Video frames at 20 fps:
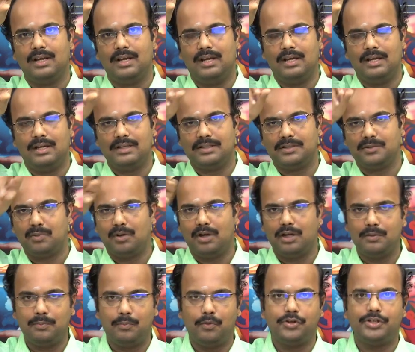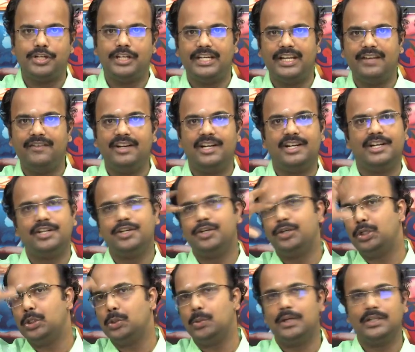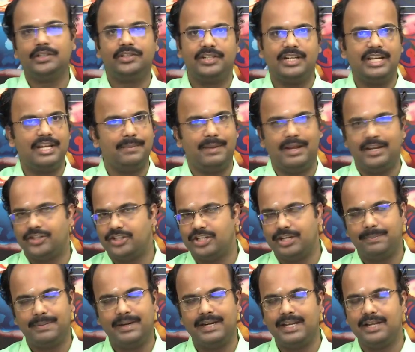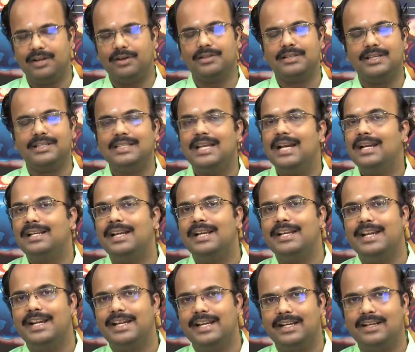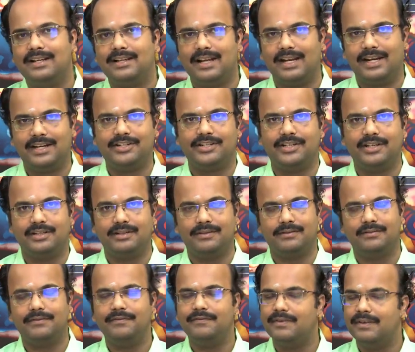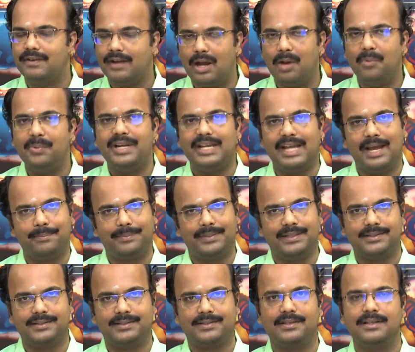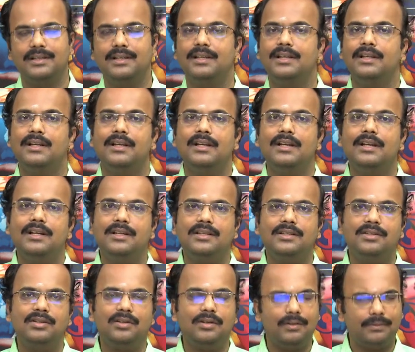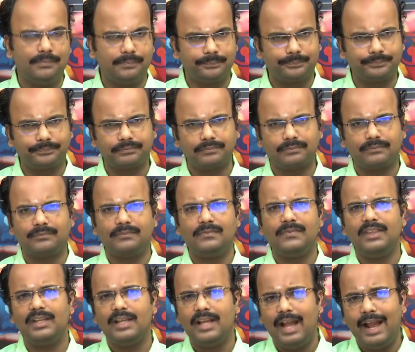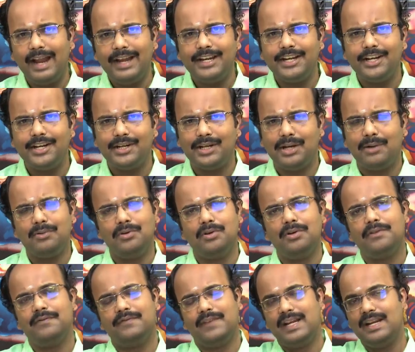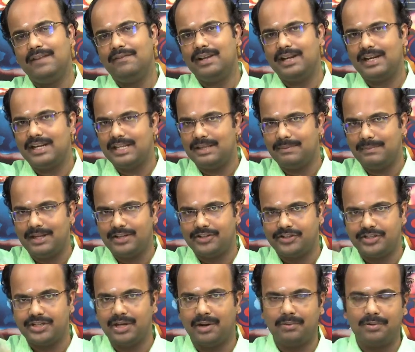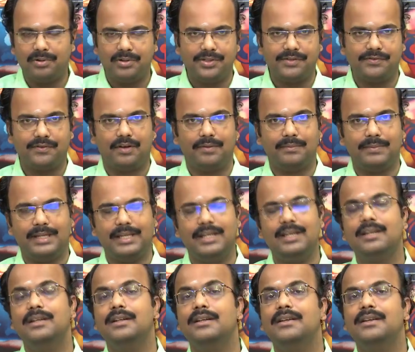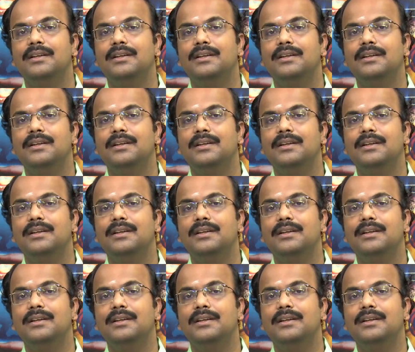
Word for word: a uh, small portion divided into 2 or 3 image depending on the satellite data collection how it happens. So, I need to download whenever an image downloads for me